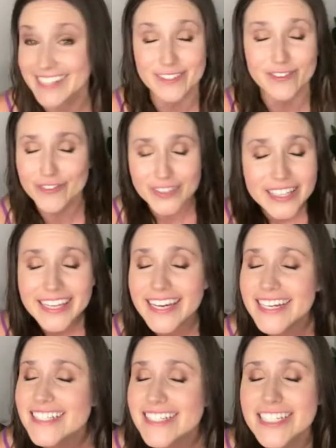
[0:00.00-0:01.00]
And as
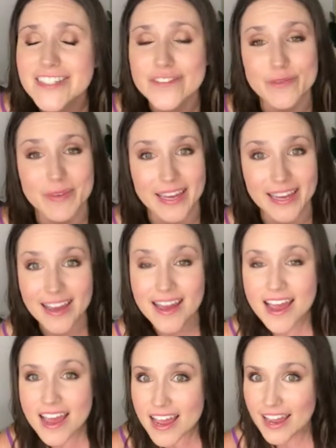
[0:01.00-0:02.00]
fulfilling as it is for me,
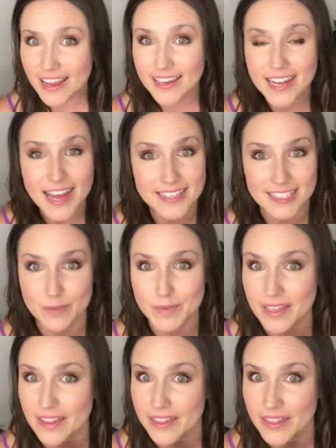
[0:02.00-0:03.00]
it has to
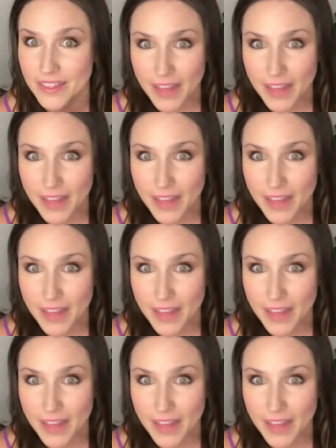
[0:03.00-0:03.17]
be